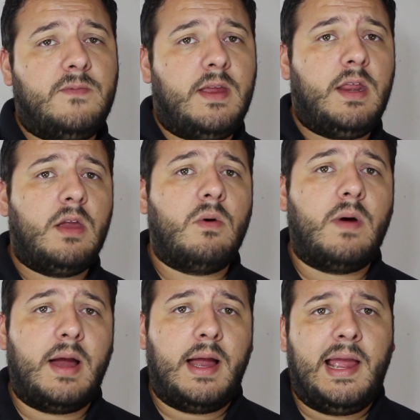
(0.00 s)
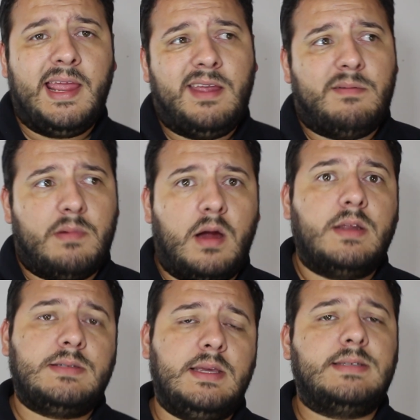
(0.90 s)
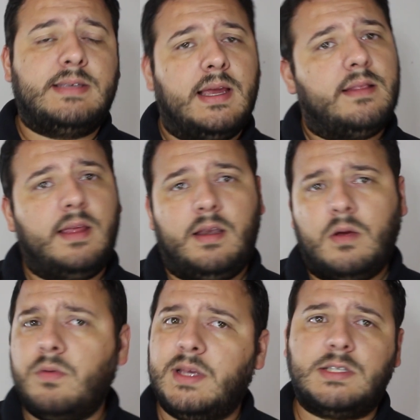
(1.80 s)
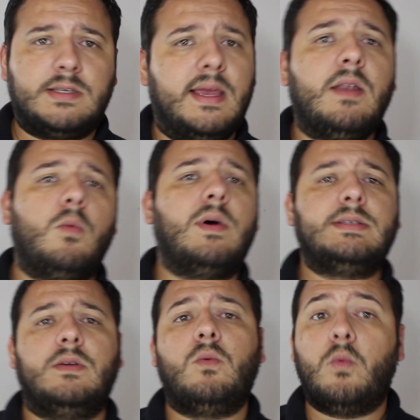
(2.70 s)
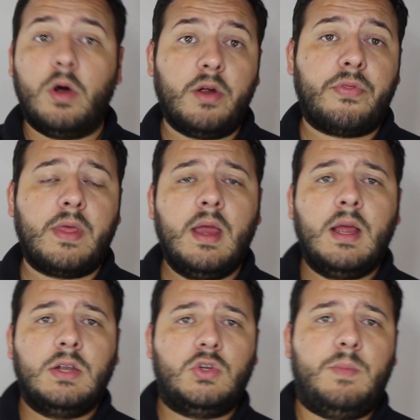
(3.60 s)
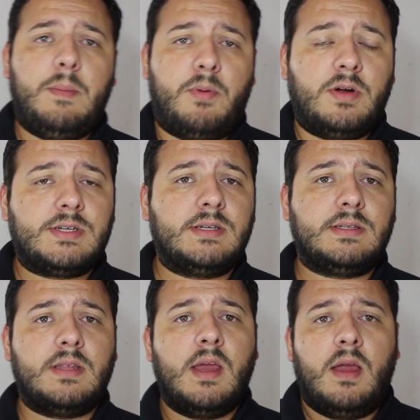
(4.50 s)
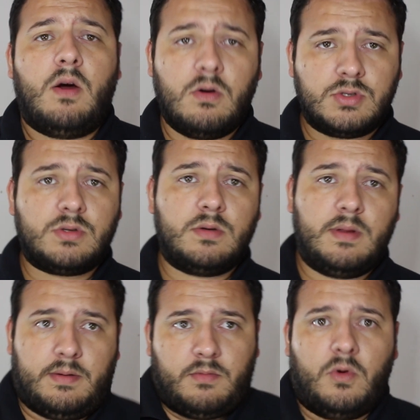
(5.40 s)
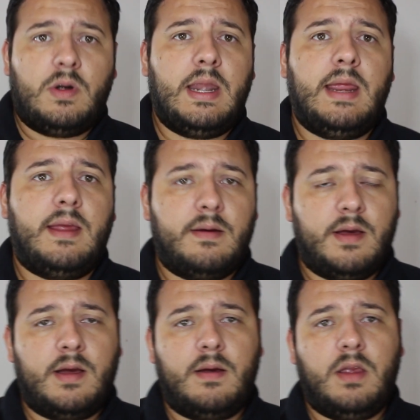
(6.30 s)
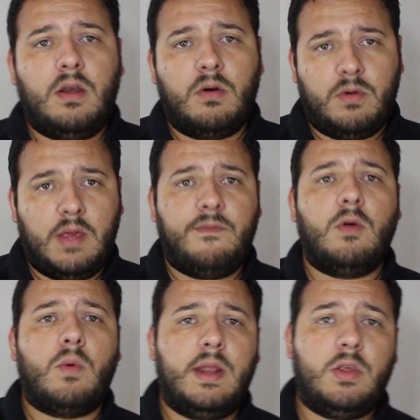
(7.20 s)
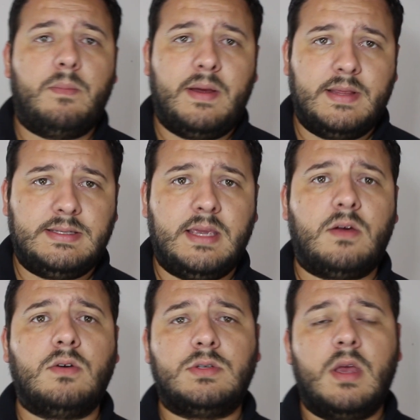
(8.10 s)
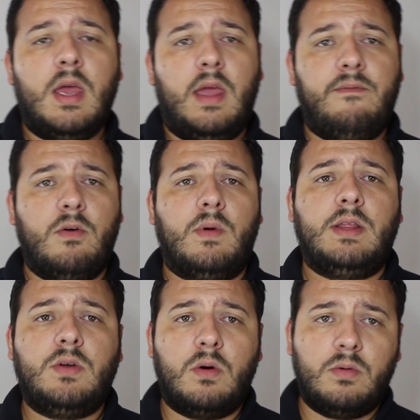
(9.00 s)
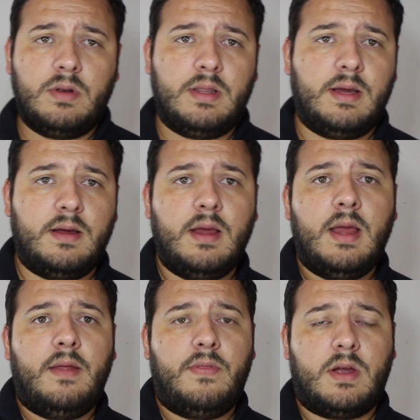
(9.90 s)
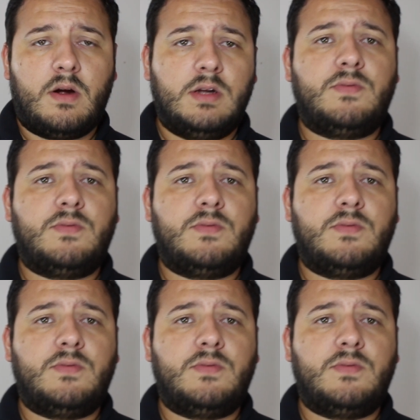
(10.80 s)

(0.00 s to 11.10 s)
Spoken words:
video, I honestly said that this set wasn't worth to be purchased. Also, only you know, if you wanted to buy the singles, if you wanted to own the cards